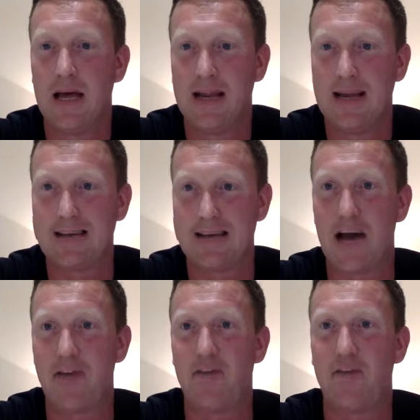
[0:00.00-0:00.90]
let's
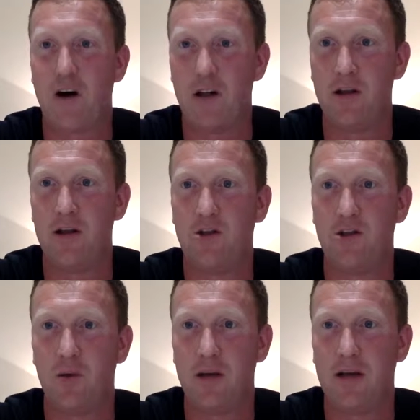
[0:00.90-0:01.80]
have fun
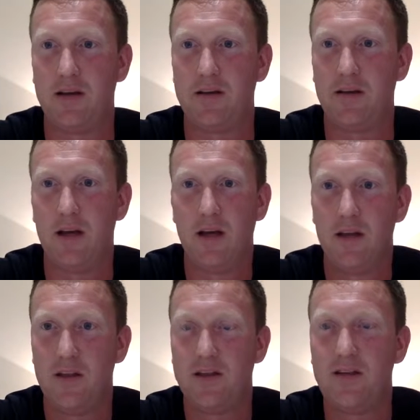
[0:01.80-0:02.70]
doing this.
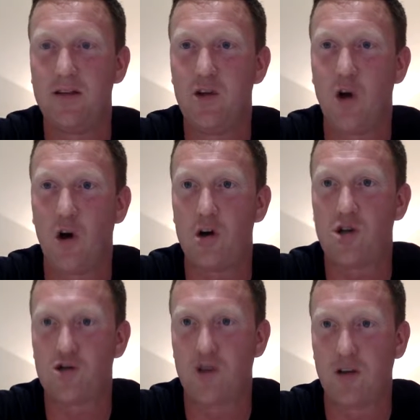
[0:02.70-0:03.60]
This is not a
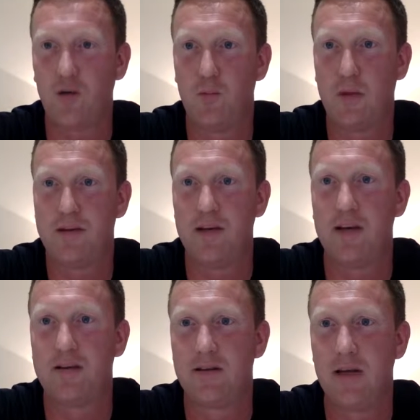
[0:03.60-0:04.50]
stressful
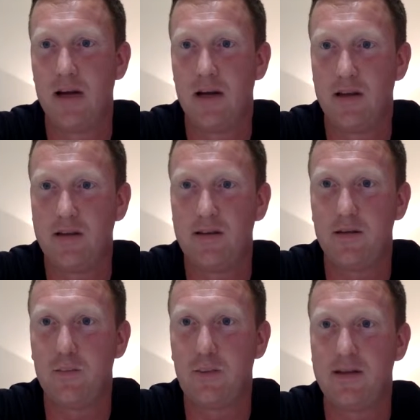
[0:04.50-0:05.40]
business. This is
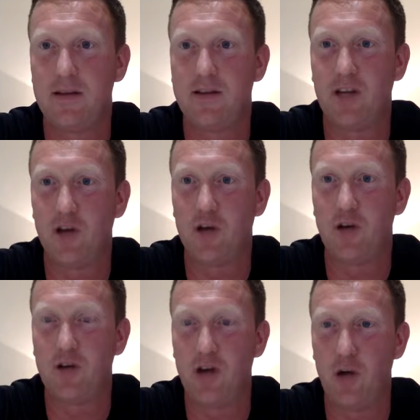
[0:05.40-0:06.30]
a business that you
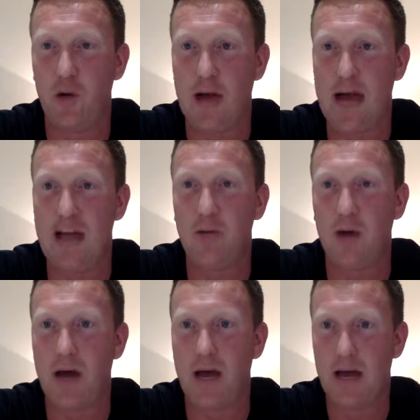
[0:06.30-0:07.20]
can do
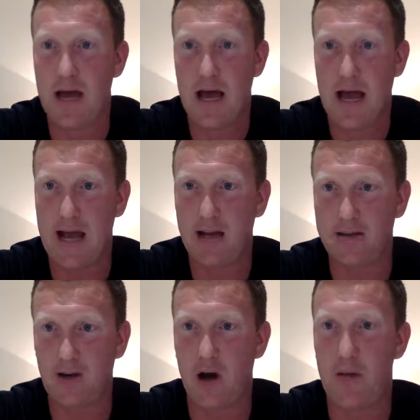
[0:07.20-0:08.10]
anywhere,
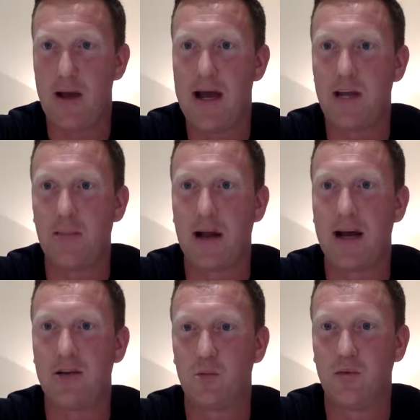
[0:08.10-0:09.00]
anytime, any
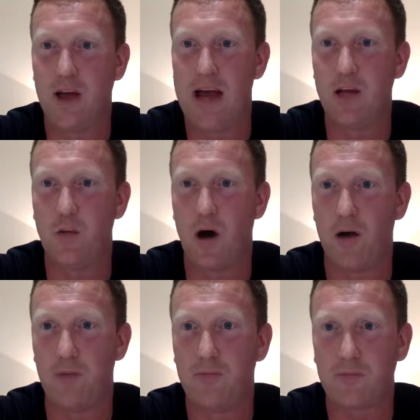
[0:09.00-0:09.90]
place with
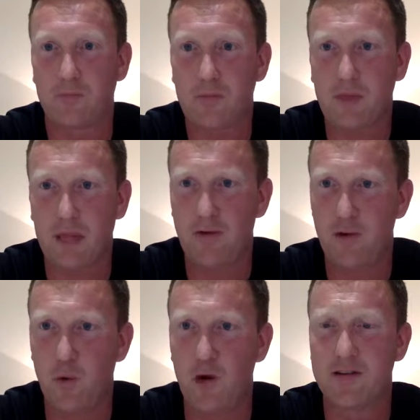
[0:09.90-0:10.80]
anyone. If
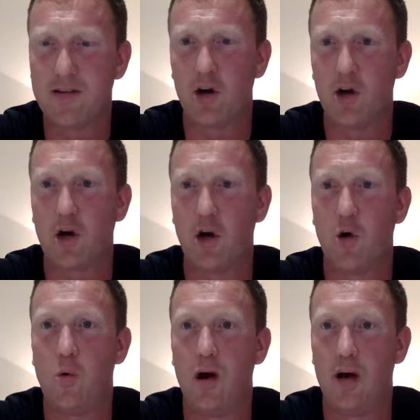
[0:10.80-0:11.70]
you want to sit on a
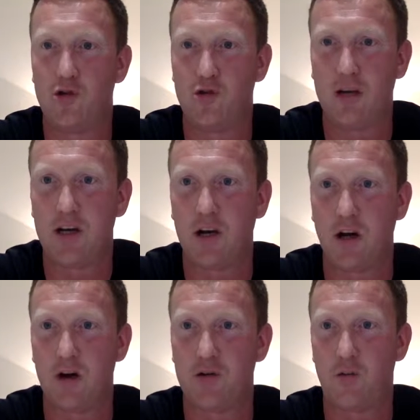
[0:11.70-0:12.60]
call and drink a
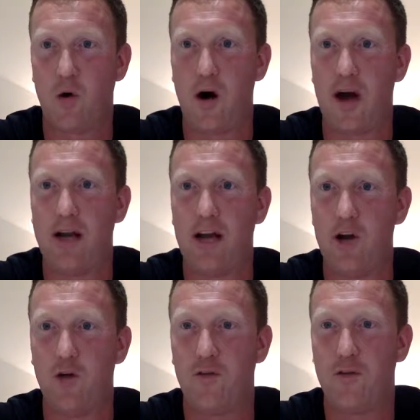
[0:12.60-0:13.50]
glass of wine
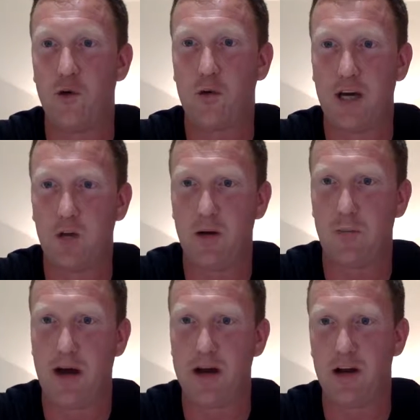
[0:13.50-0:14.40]
and not feel guilty
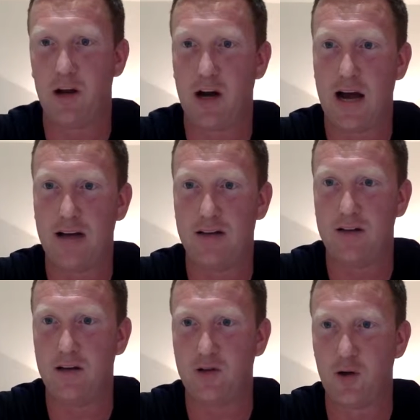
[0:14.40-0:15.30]
about it, like
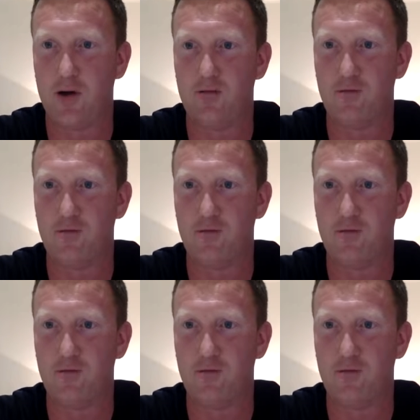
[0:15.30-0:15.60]
Anthony's doing